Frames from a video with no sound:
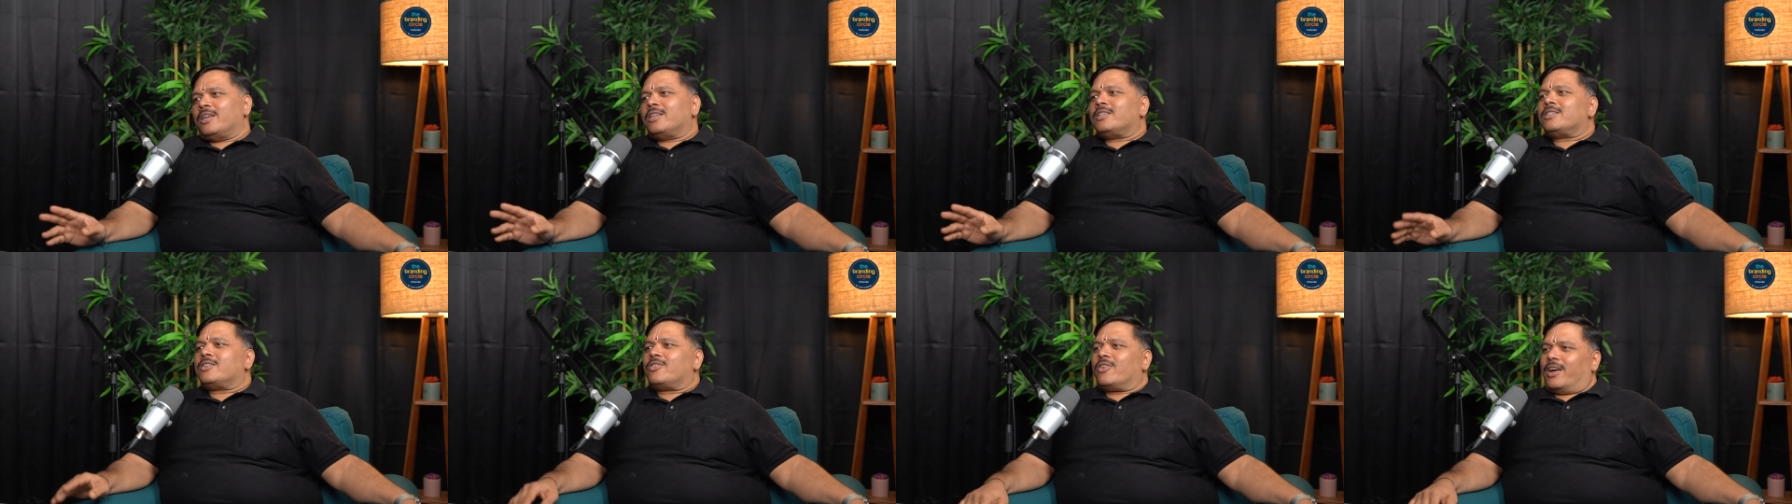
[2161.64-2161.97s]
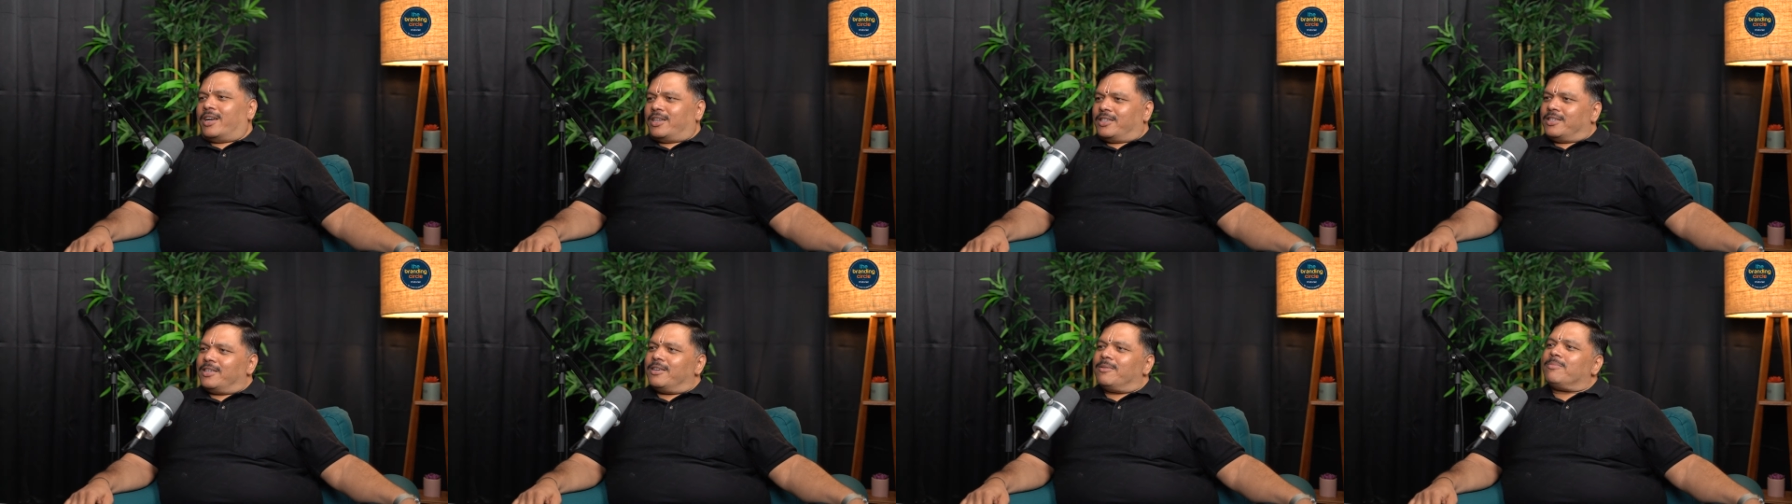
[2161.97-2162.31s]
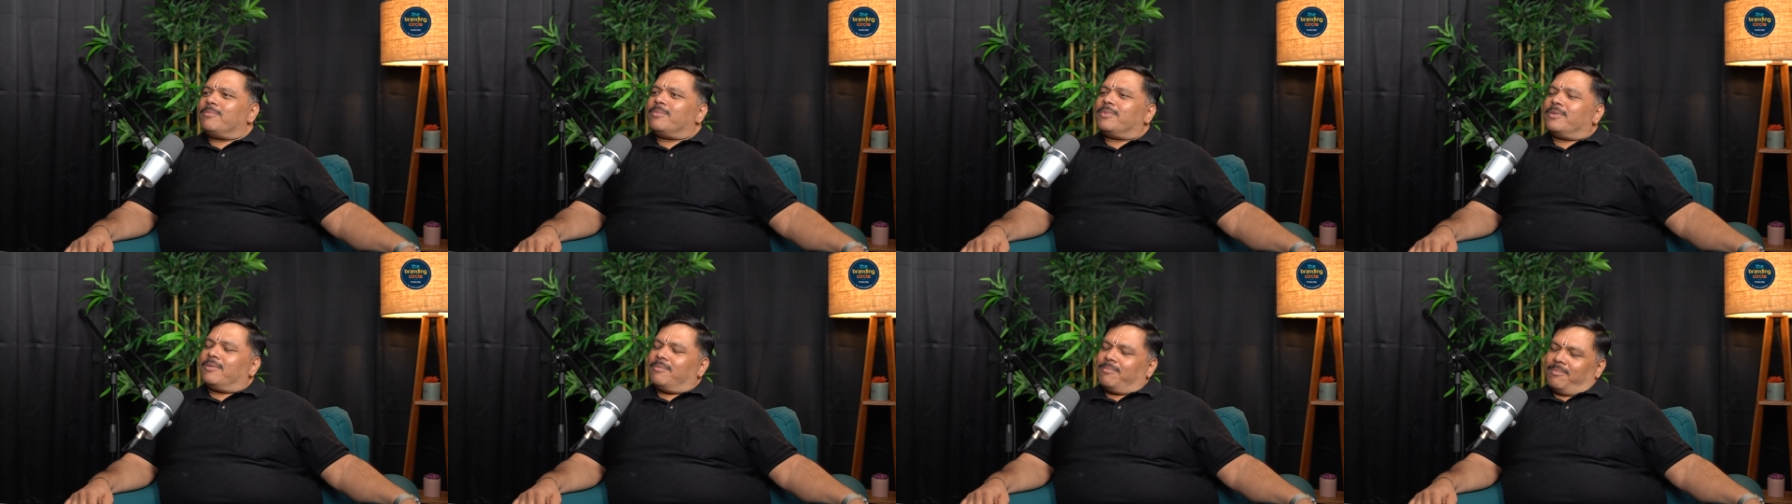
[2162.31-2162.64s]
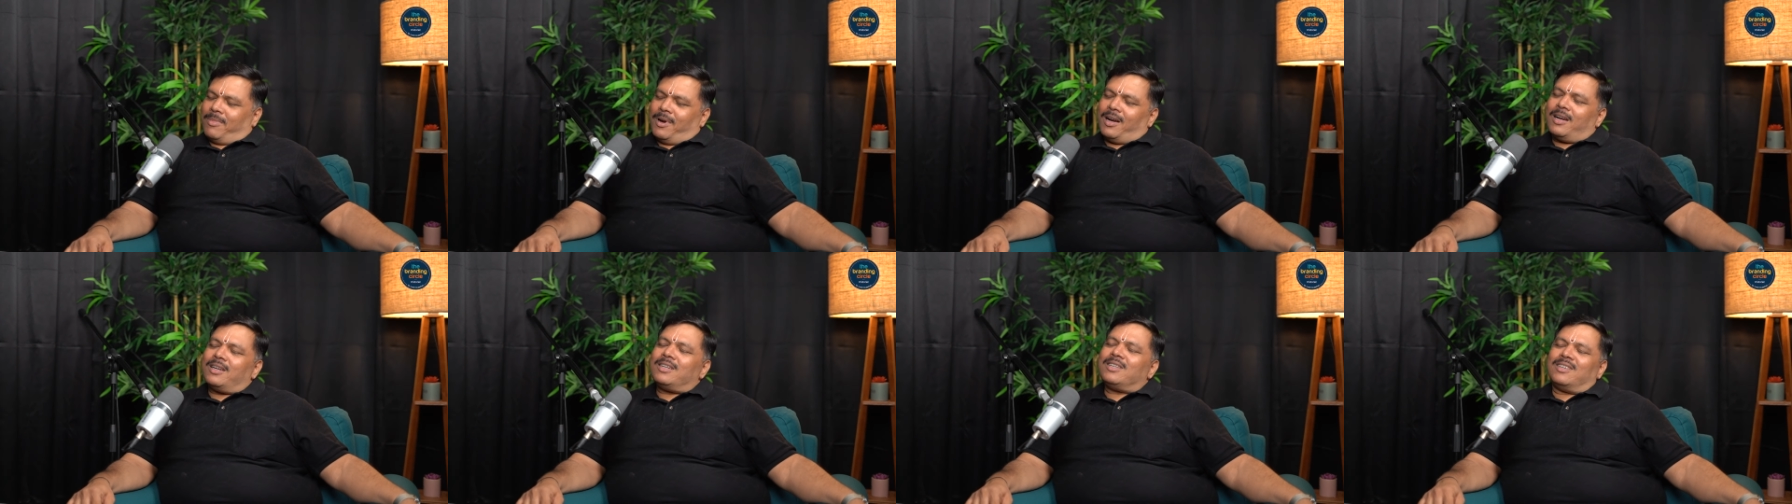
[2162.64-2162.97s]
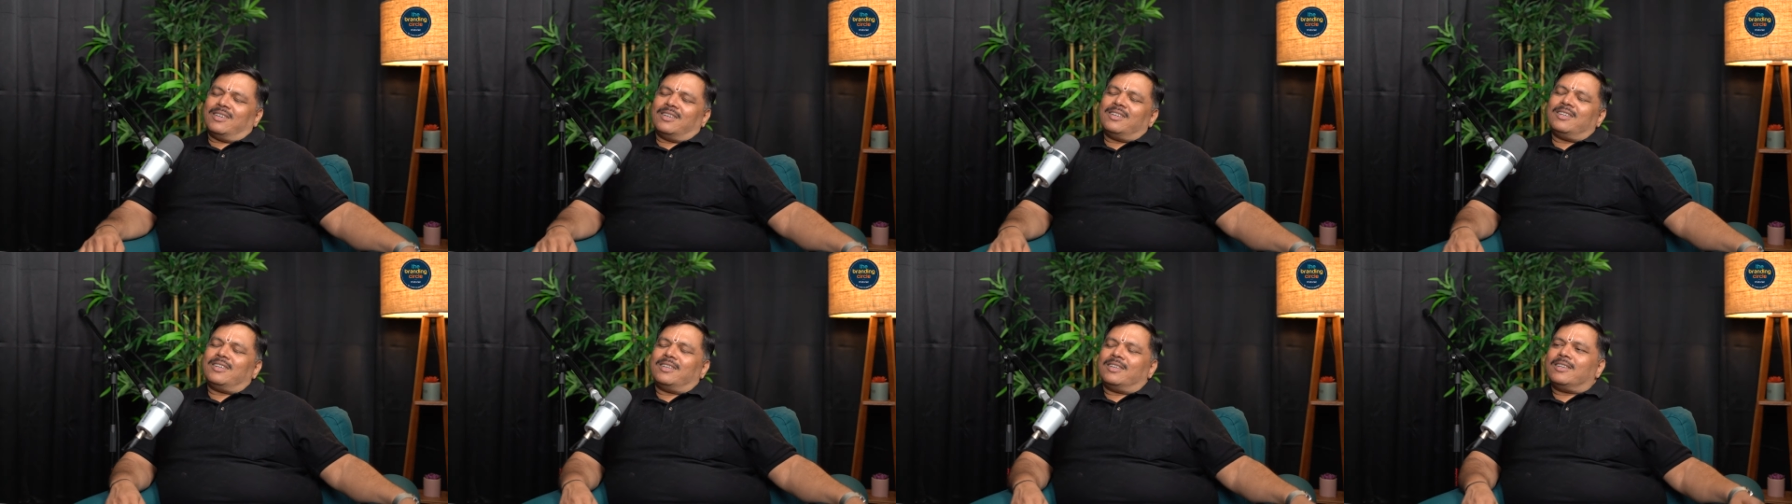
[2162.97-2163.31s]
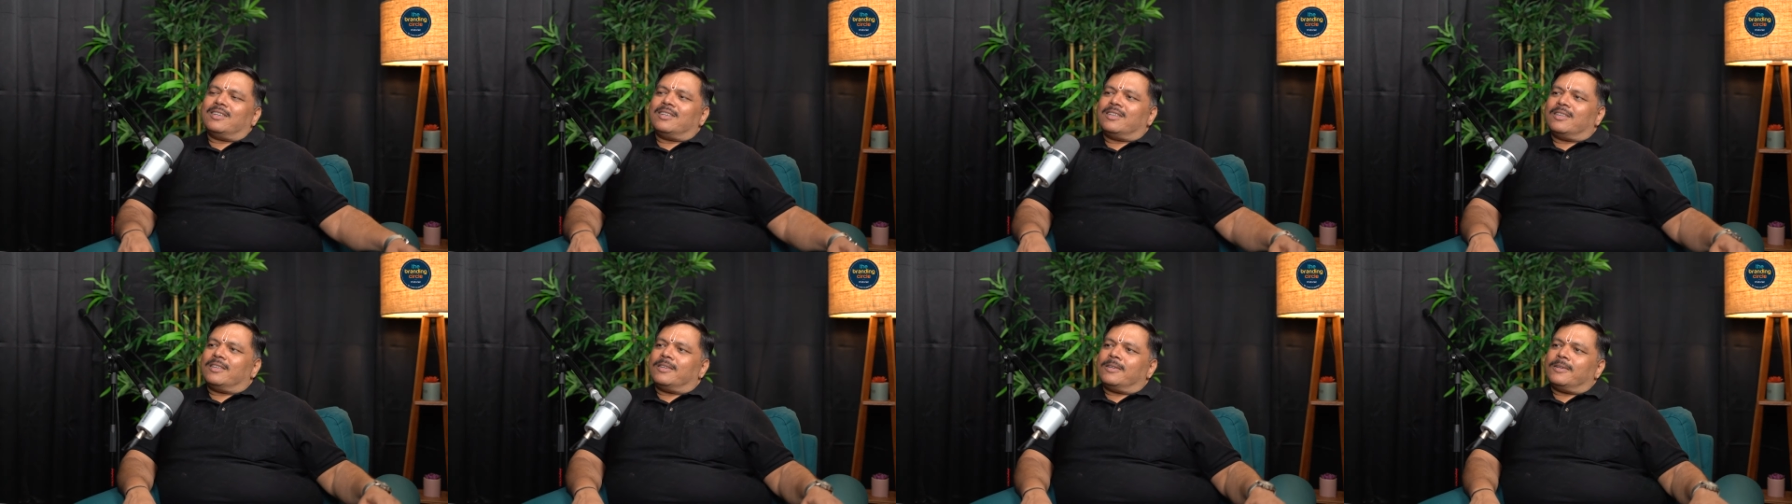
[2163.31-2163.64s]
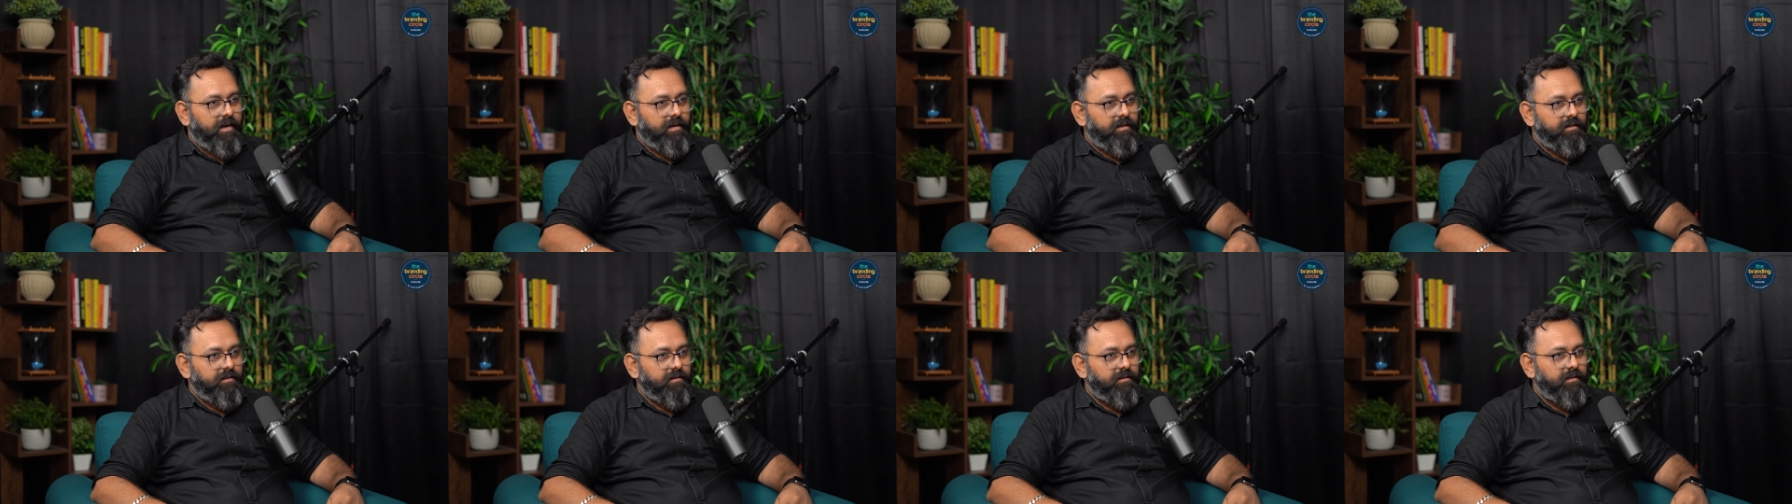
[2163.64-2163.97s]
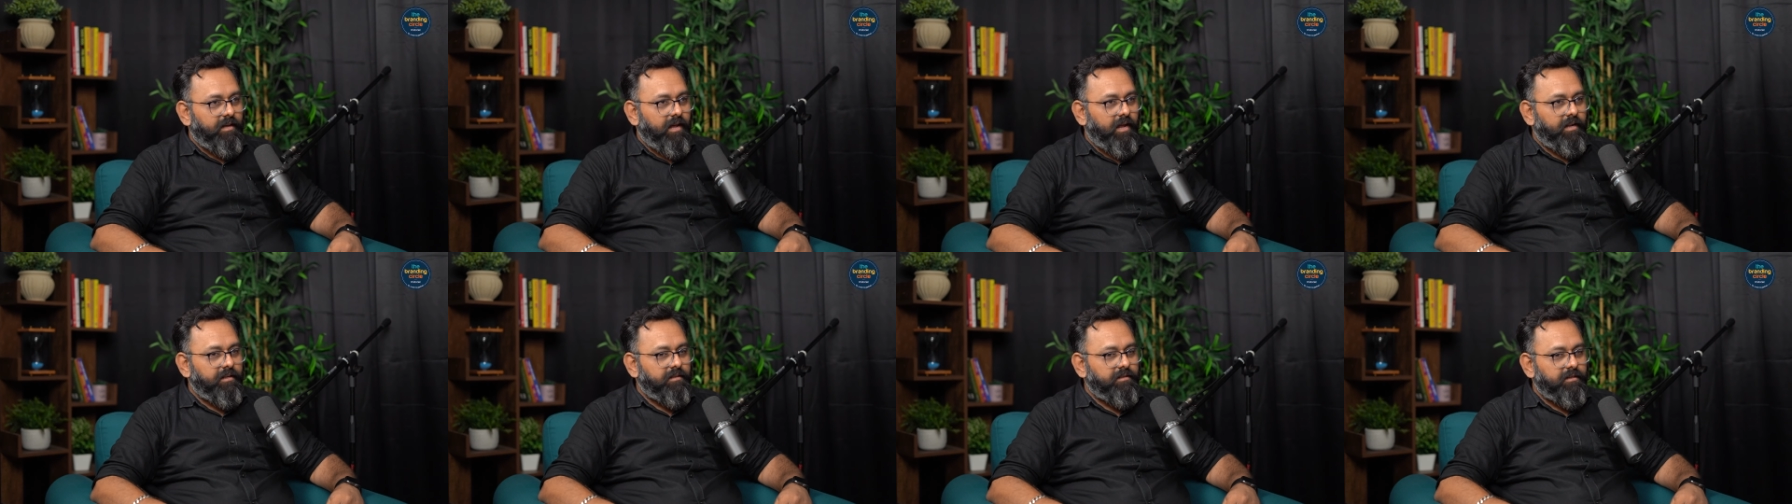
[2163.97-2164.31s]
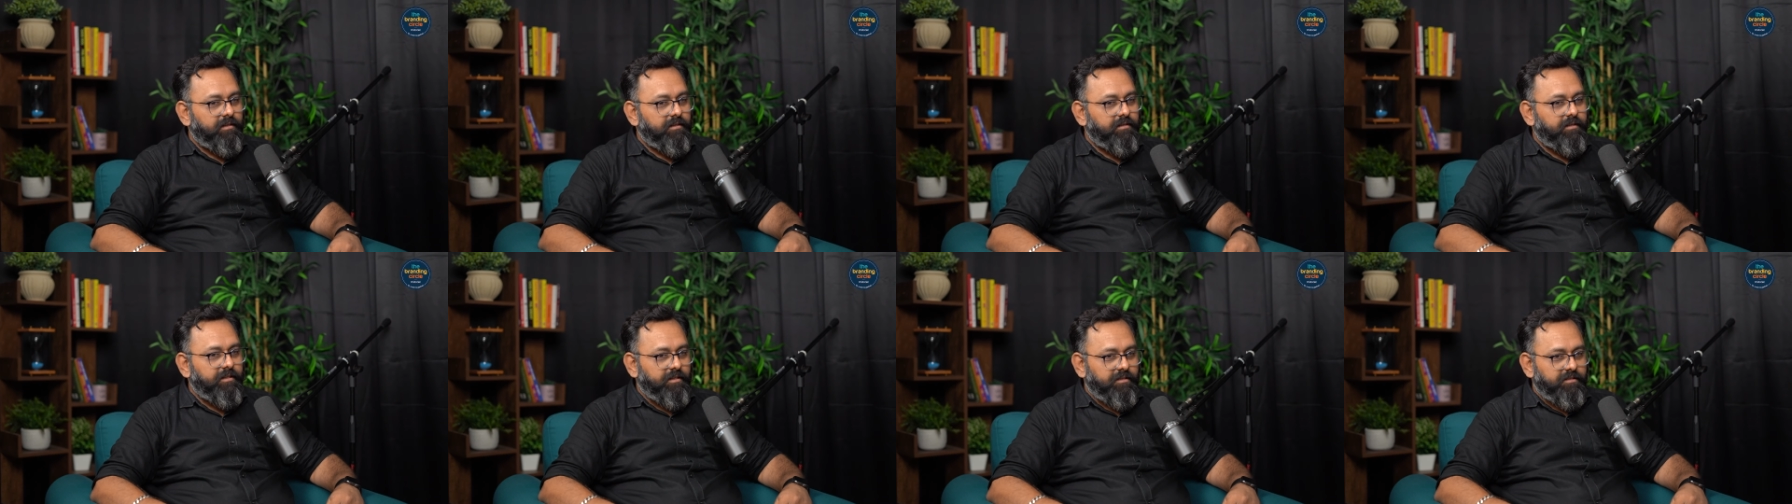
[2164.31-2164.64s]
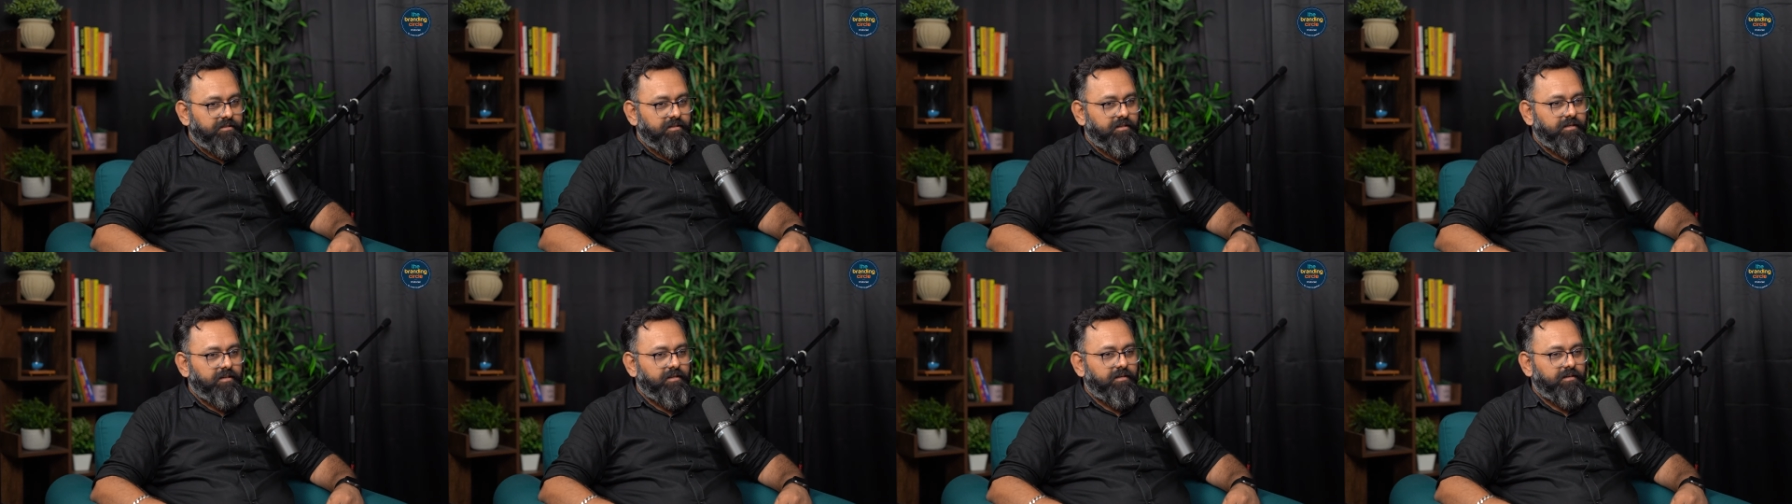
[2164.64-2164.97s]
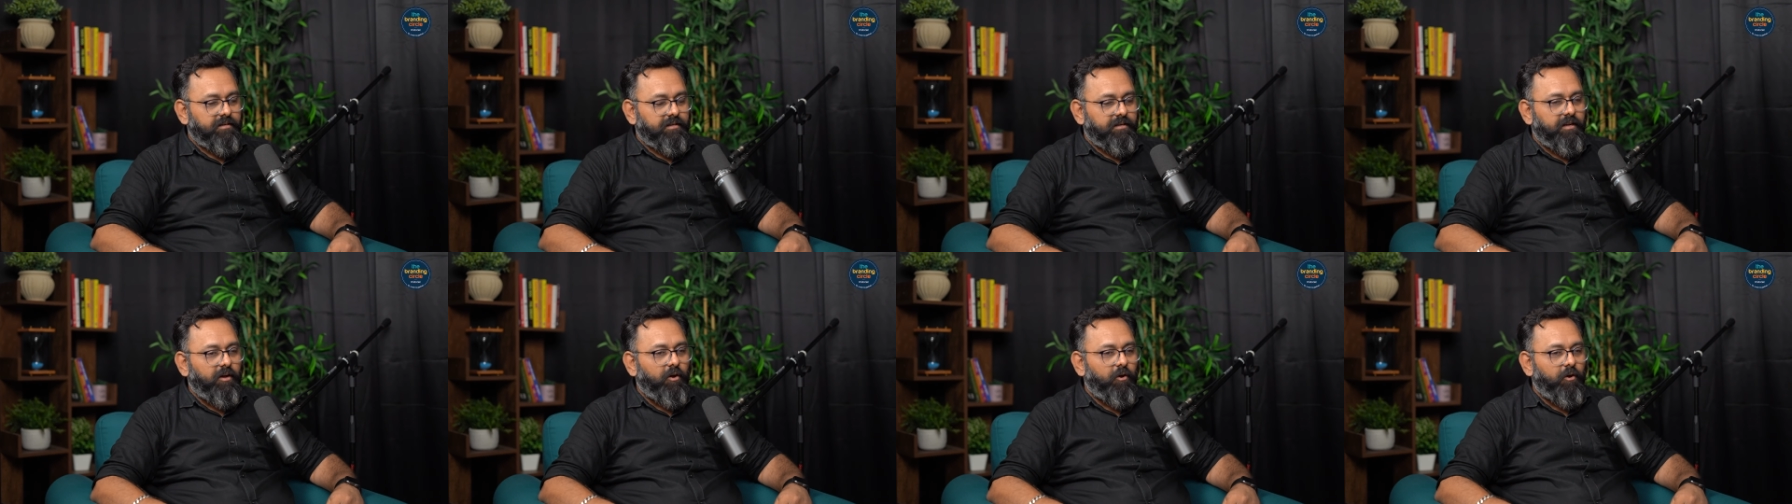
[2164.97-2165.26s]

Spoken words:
Distractions. And the teacher,